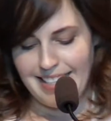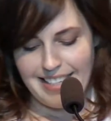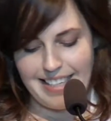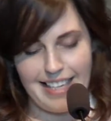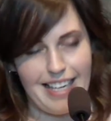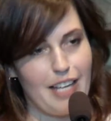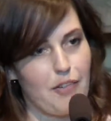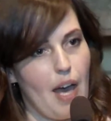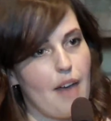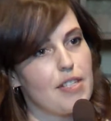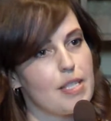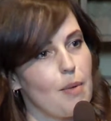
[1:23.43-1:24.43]
If you
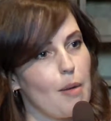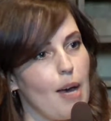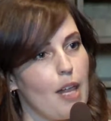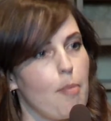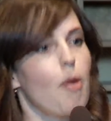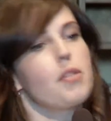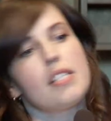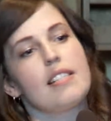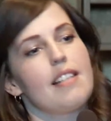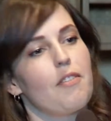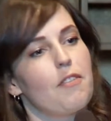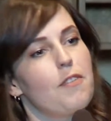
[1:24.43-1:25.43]
haven't swung by the Post at
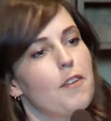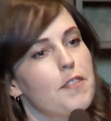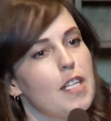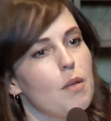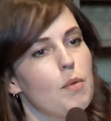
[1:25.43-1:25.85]
750,